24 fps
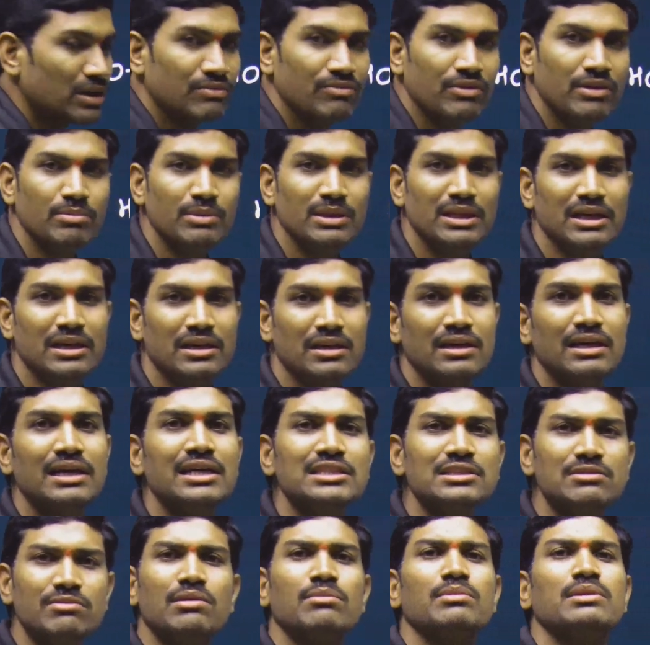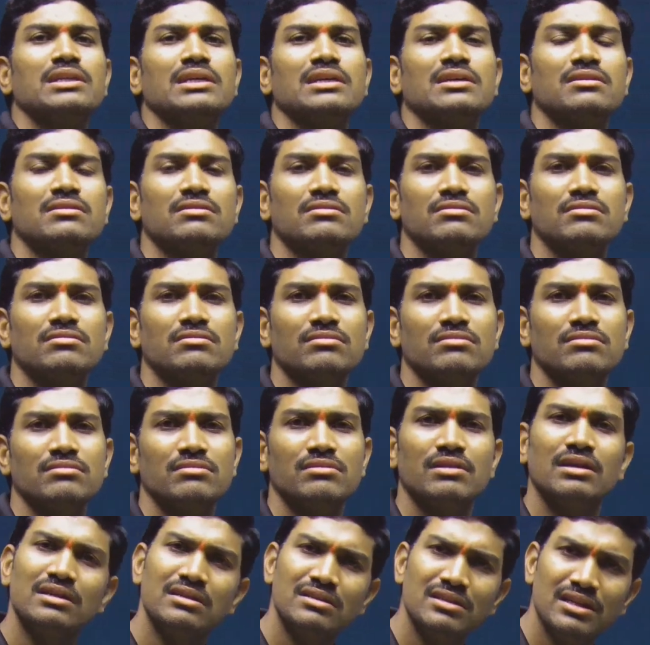will be there? H will be there.
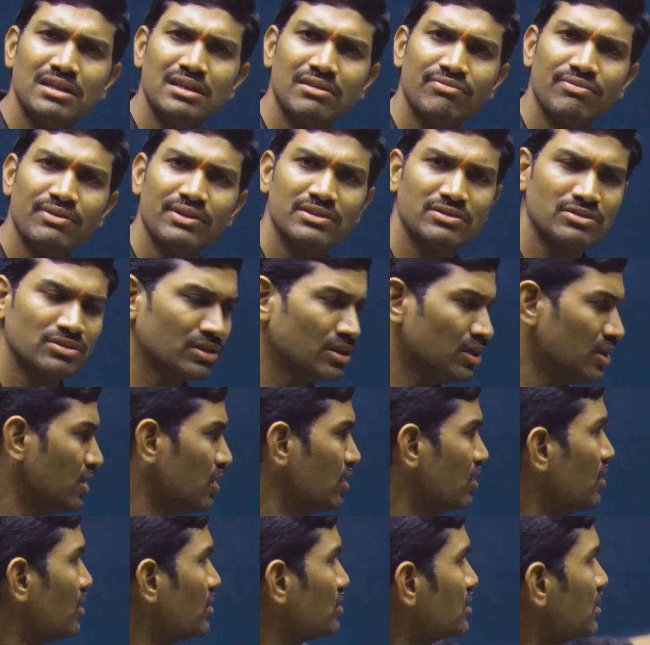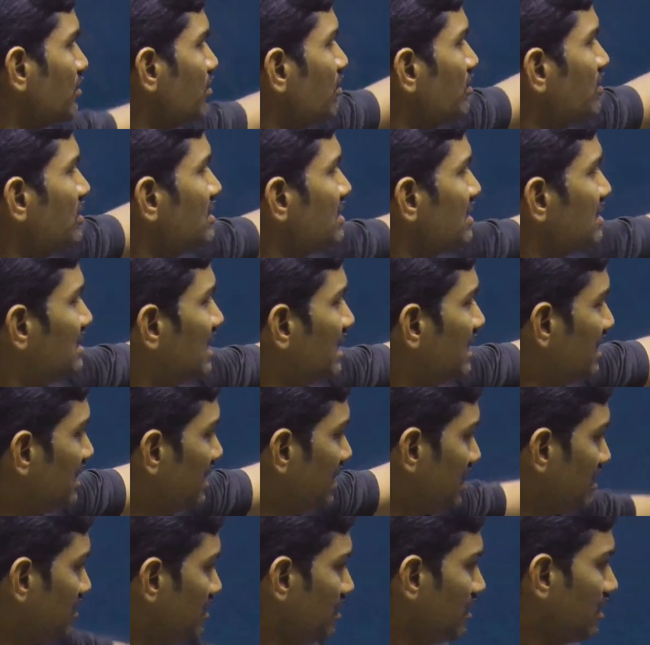That is the difference. Suppose this is
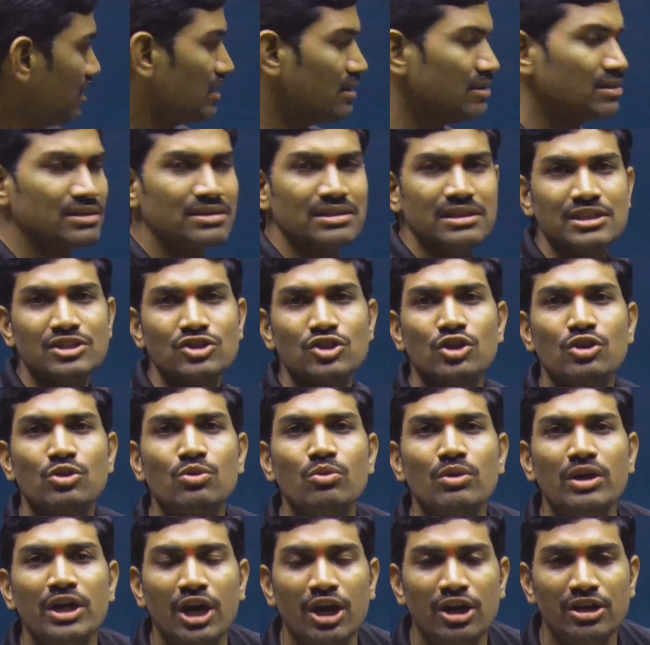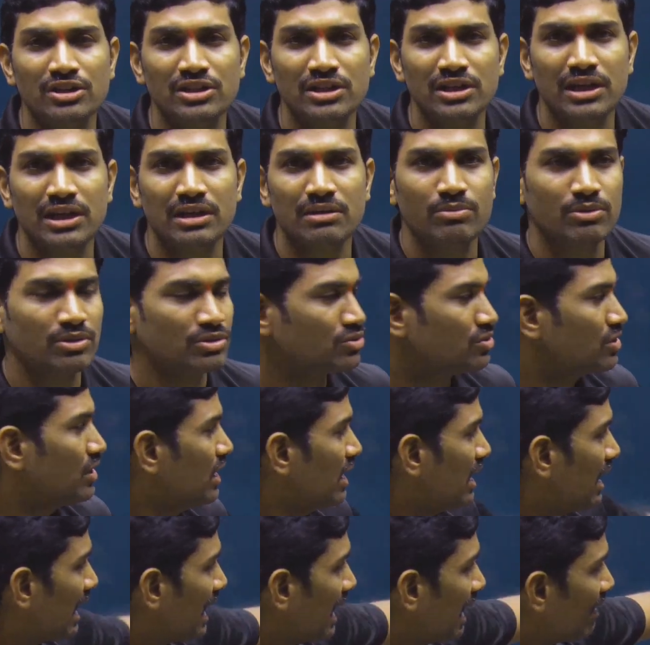adenine, this is 2-deoxyribose.
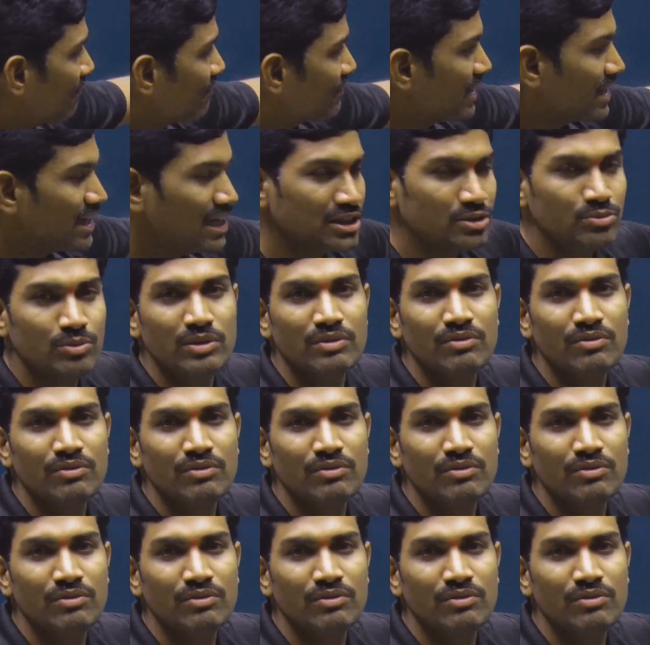After attachment,